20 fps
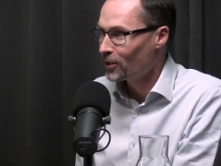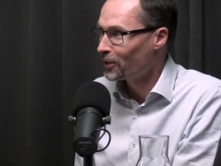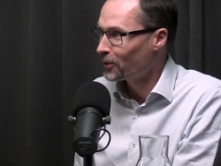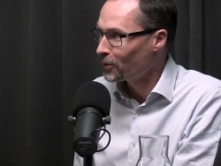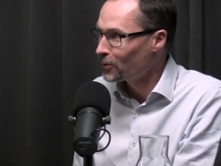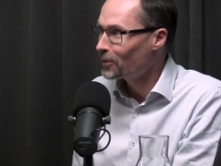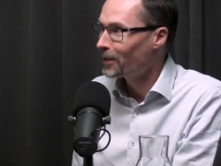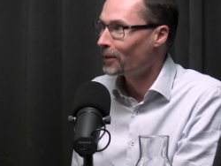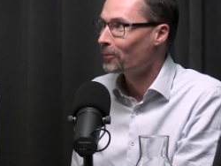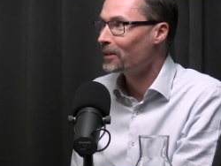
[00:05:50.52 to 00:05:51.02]

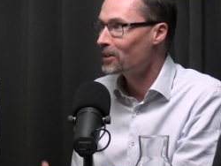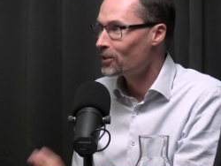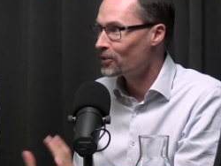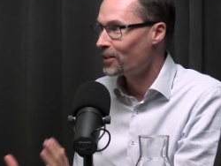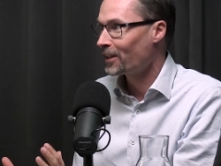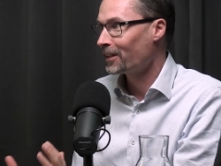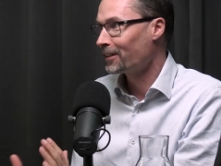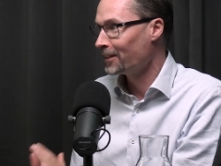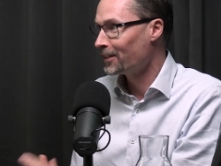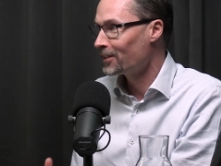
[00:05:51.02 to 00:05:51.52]
do, and which
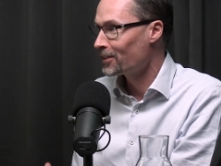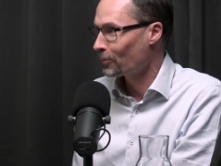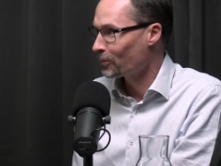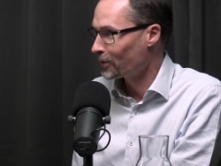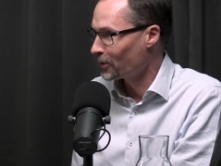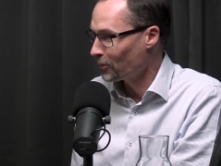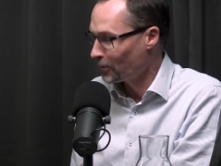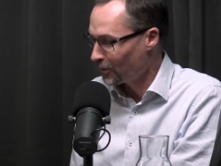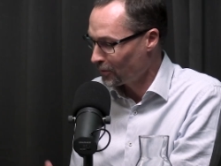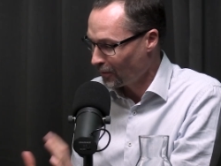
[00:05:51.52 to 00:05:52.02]
techniques are
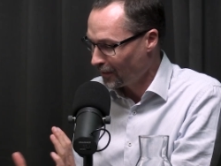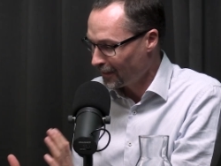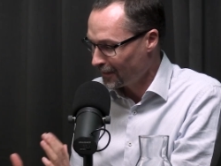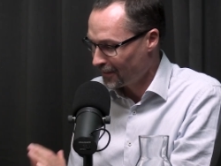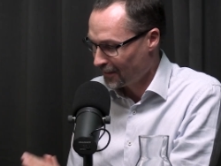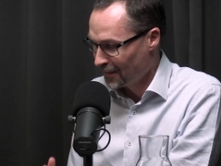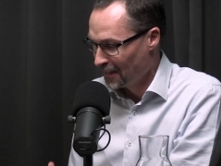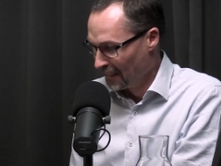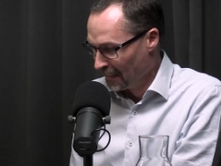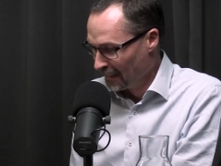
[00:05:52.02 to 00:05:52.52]
we doing? So
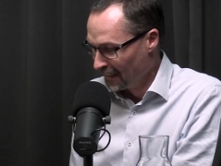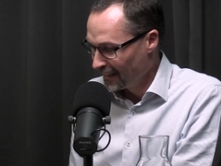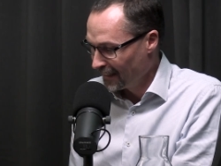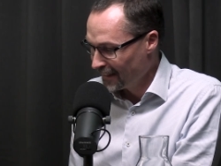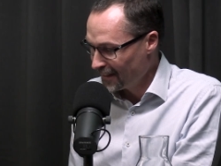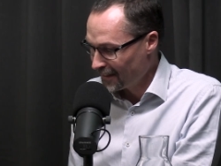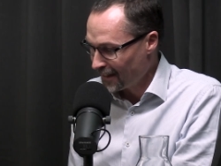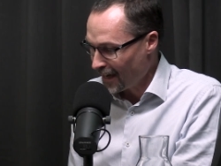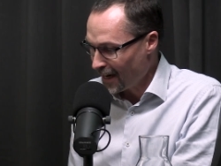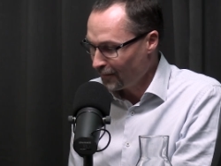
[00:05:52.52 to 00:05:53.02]

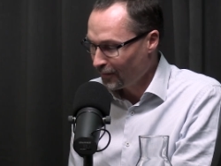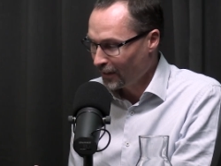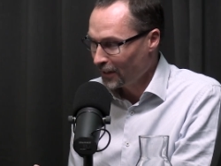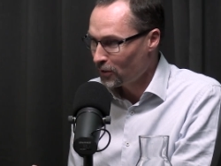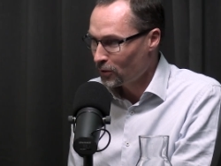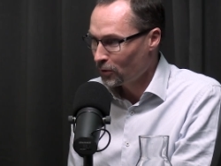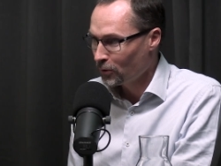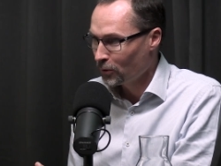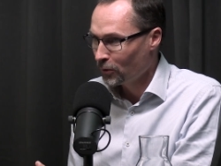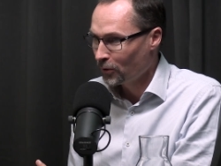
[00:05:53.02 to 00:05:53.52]
let's dive
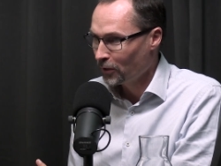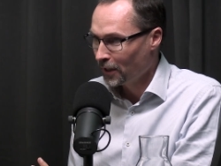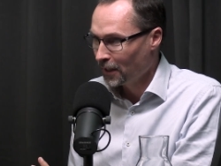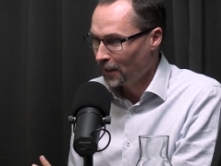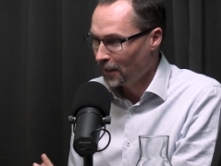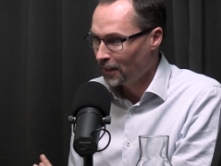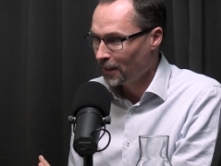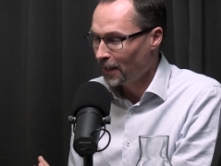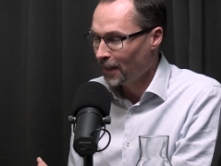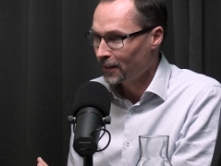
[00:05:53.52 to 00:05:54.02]

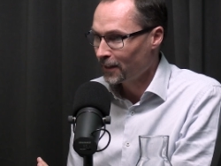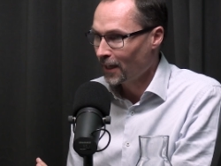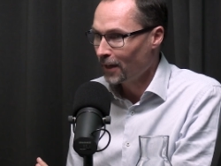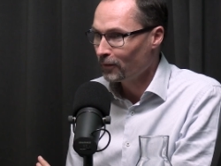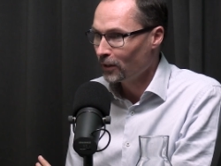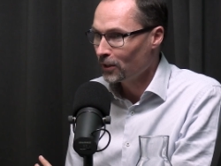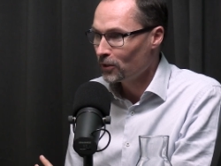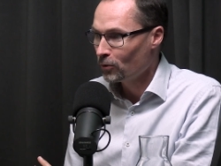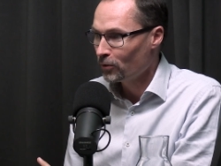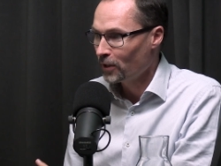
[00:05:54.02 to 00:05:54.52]

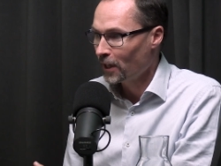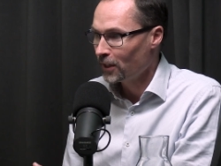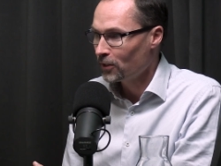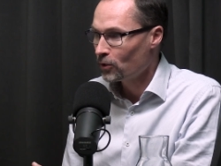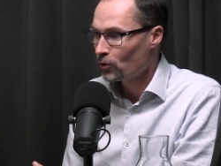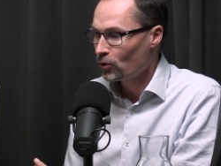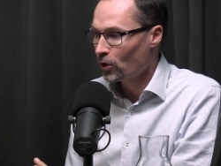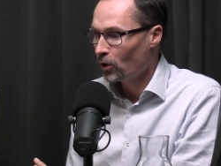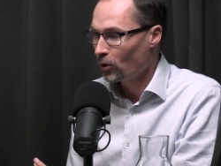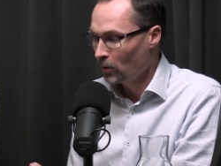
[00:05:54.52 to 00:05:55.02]
into that.
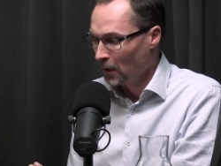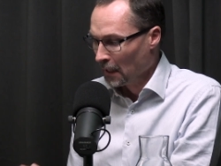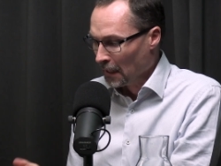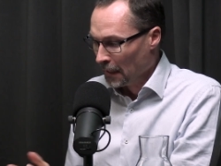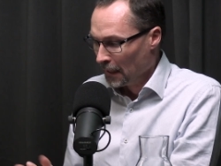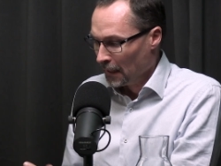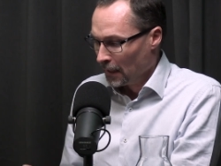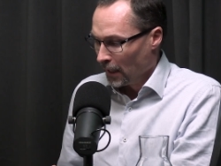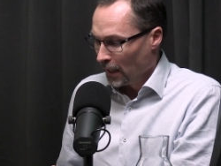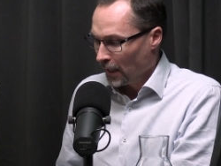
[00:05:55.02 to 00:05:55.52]
So
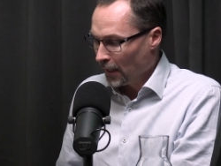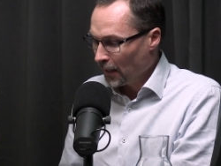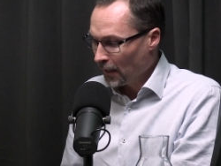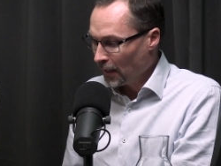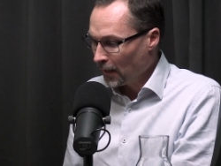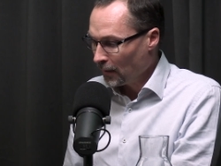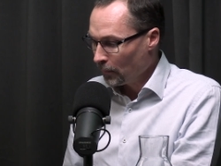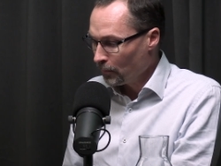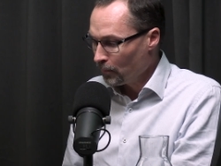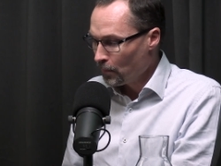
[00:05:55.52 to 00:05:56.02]

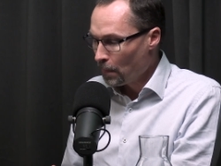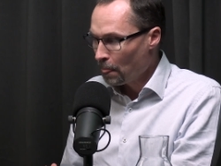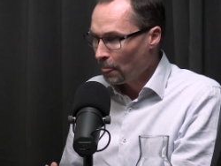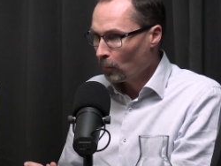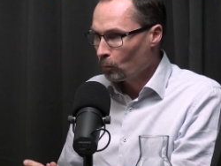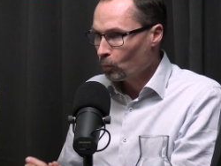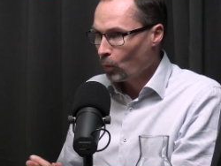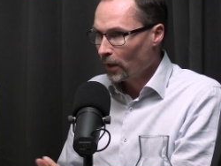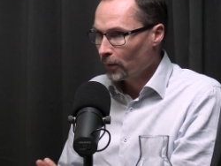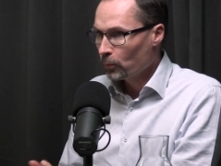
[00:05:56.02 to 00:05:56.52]

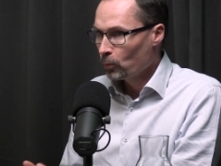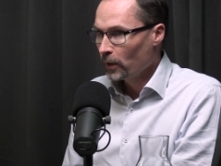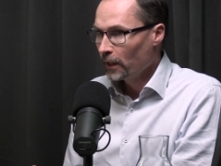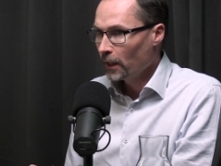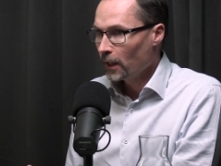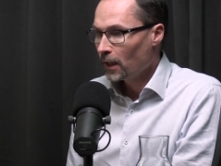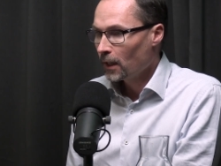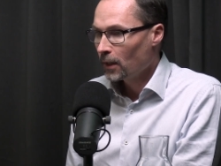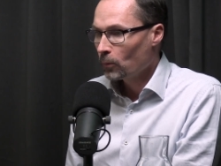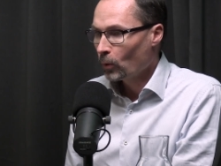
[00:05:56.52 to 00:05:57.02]
what
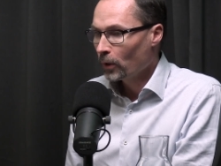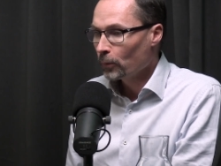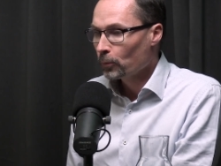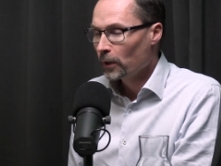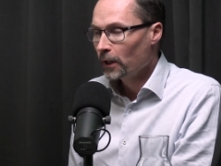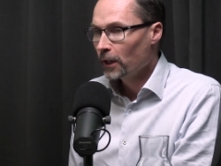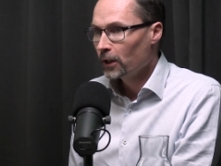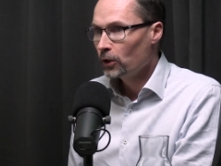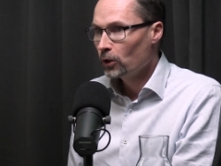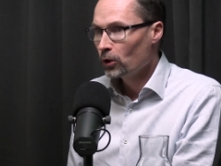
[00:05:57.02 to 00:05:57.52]
we
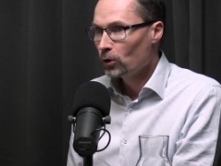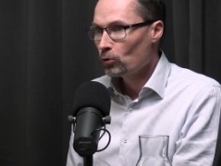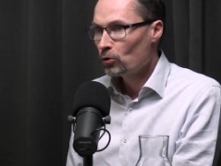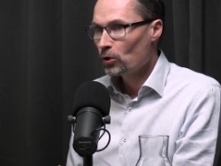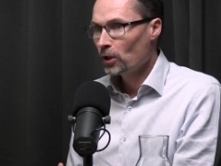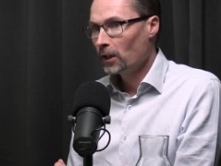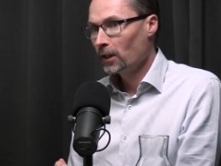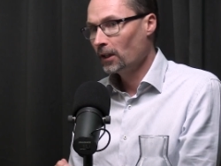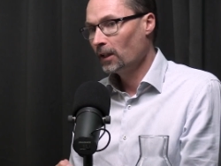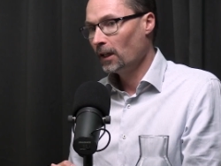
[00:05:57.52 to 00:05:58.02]
are
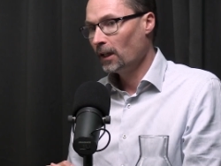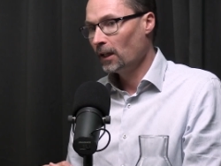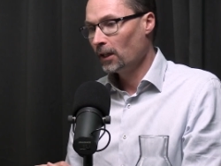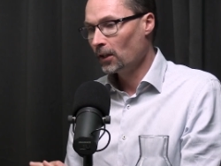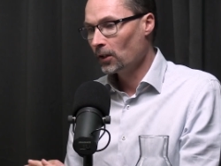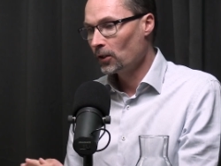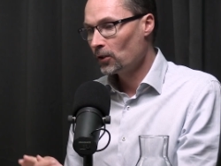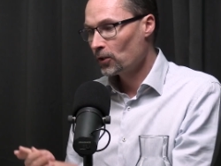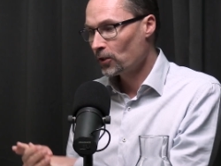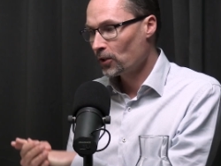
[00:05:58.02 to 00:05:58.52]
using
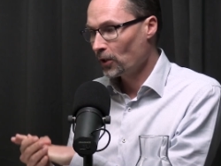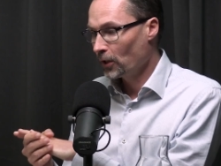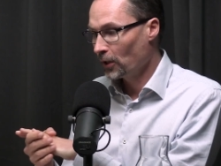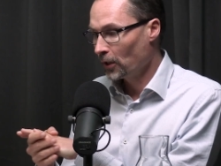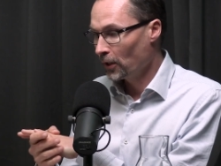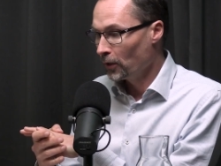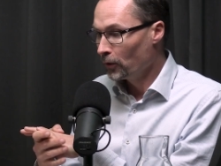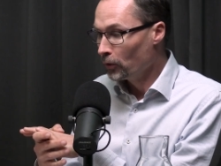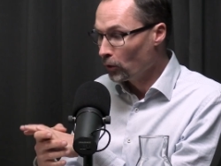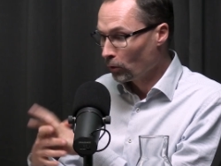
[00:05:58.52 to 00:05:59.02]
is
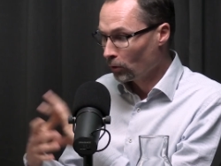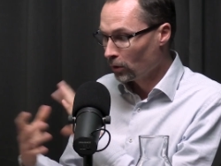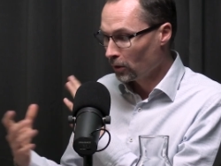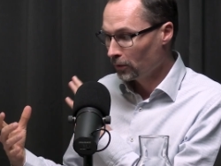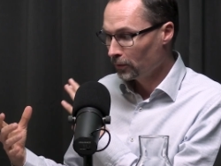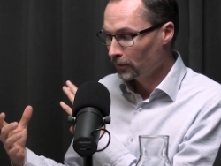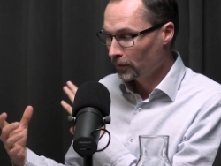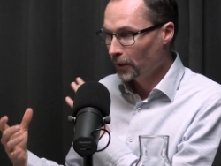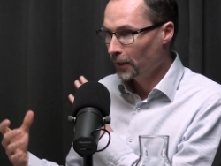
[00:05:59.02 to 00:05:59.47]
neural